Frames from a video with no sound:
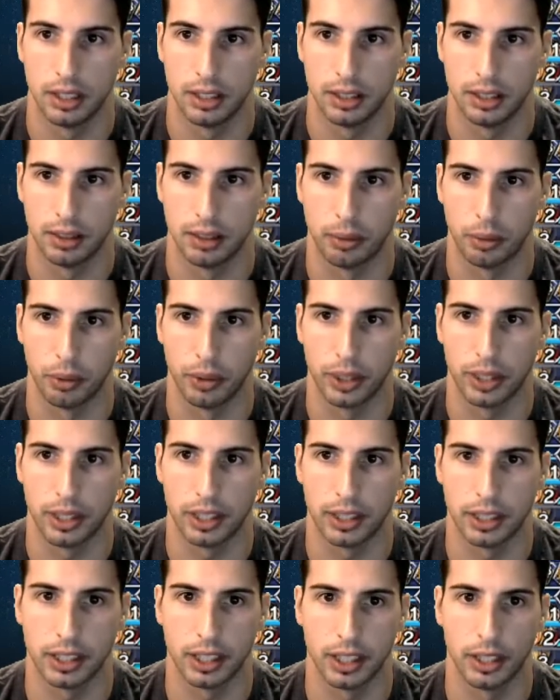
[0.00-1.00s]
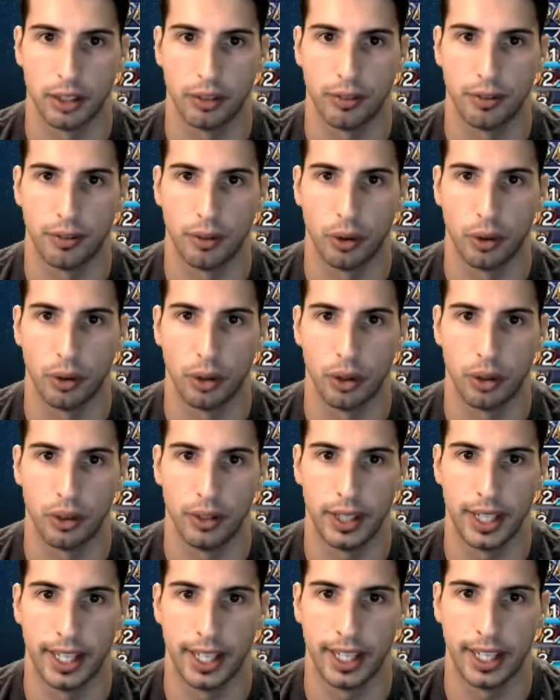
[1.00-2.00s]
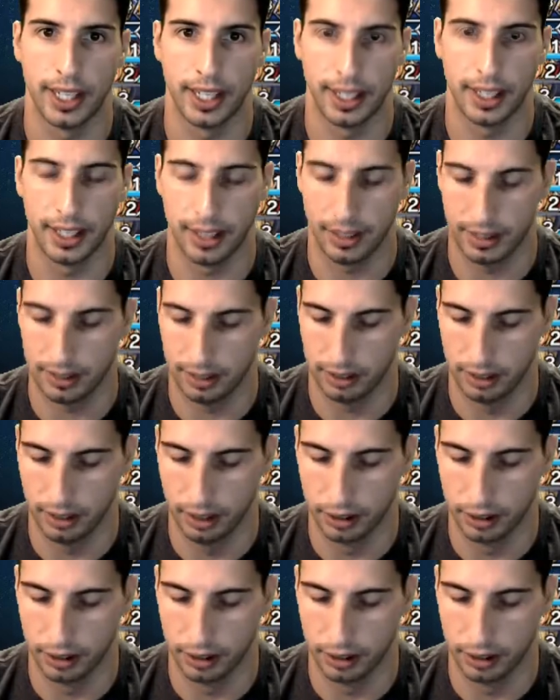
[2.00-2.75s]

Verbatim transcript: We're gonna go for a another